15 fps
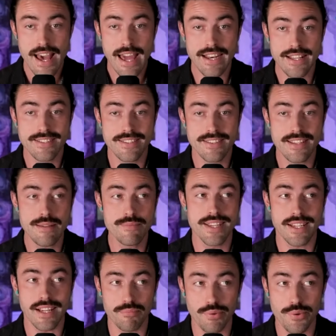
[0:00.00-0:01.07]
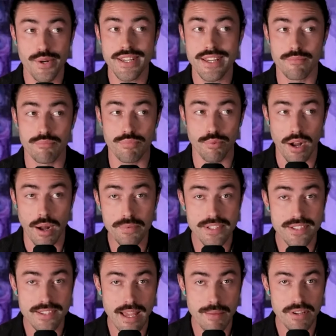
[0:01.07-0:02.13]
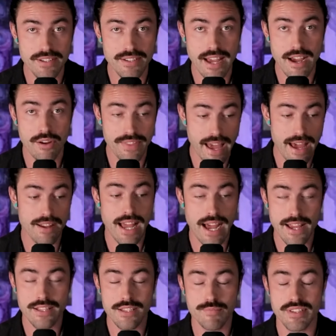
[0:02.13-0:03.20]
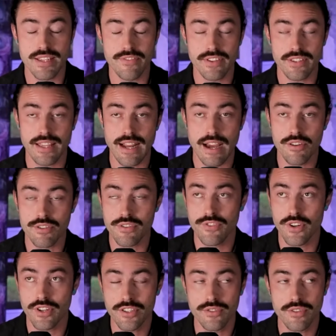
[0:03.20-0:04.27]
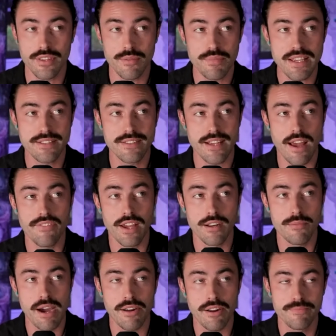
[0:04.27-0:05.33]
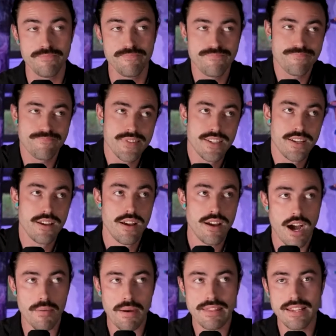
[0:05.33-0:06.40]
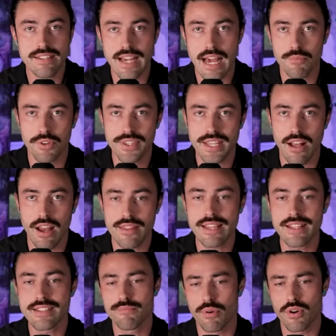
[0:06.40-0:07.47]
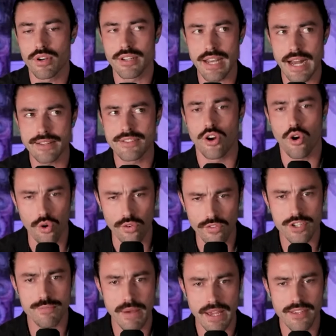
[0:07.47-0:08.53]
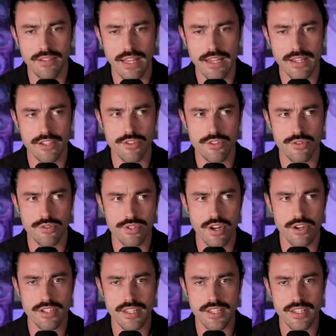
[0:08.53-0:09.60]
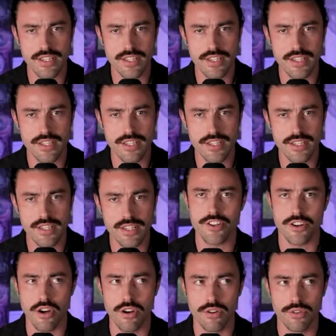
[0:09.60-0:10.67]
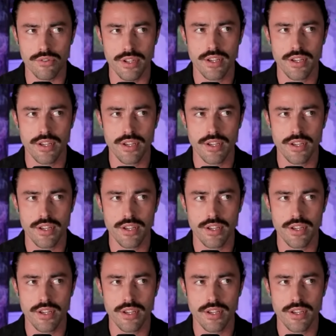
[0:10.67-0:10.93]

And it seems like a pretty abrupt stepping down, that guy in specific that I was referring to in the pieces I've done about him. Um, I think time will tell. I think it's important not to over speculate because you start to debase your own